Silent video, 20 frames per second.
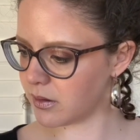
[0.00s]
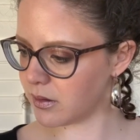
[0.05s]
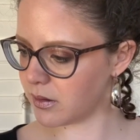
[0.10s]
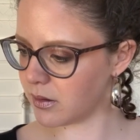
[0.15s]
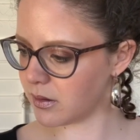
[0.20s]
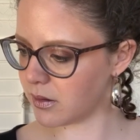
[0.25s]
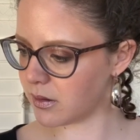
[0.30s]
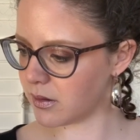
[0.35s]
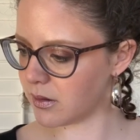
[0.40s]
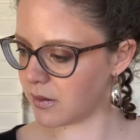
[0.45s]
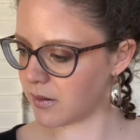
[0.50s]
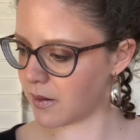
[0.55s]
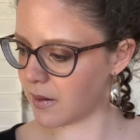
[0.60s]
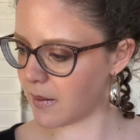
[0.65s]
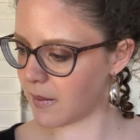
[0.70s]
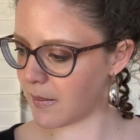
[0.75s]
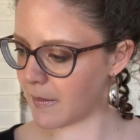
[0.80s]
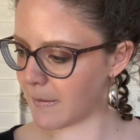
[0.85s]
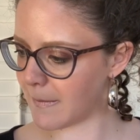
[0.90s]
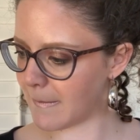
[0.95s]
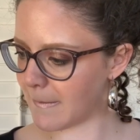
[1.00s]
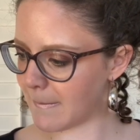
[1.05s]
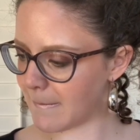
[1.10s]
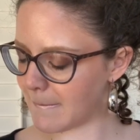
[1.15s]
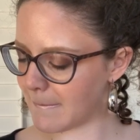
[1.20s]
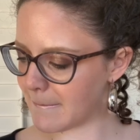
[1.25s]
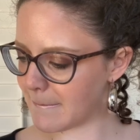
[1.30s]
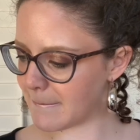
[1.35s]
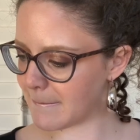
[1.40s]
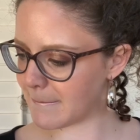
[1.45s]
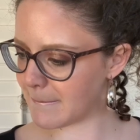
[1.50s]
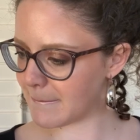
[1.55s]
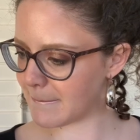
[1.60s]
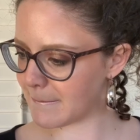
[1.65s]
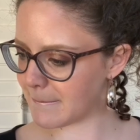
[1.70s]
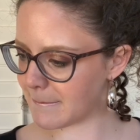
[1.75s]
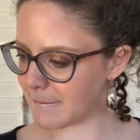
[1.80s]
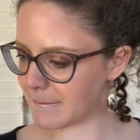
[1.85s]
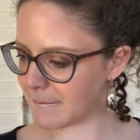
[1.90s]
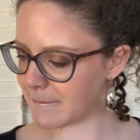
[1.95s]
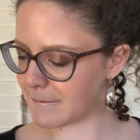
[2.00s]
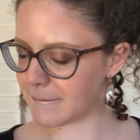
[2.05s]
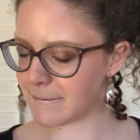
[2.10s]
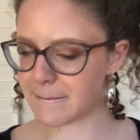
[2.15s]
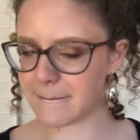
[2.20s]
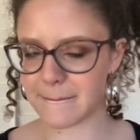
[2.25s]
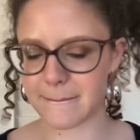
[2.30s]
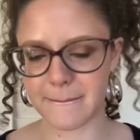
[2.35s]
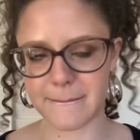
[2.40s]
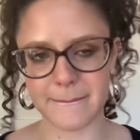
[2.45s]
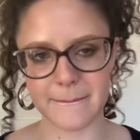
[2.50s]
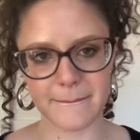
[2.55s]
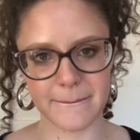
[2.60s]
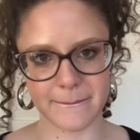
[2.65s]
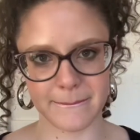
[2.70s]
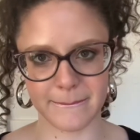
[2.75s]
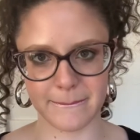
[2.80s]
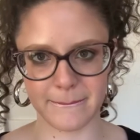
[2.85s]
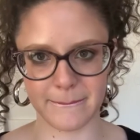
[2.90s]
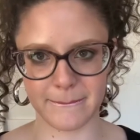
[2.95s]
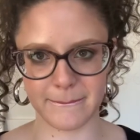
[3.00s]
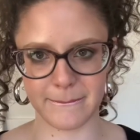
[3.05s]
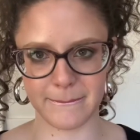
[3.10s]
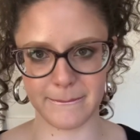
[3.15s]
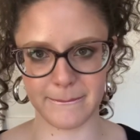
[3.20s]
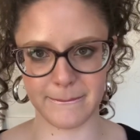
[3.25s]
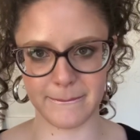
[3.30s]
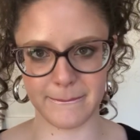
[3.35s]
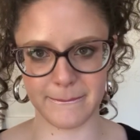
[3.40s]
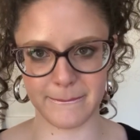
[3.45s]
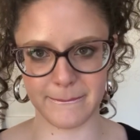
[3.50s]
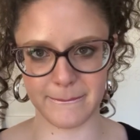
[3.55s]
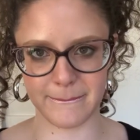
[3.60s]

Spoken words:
Nobody speaks.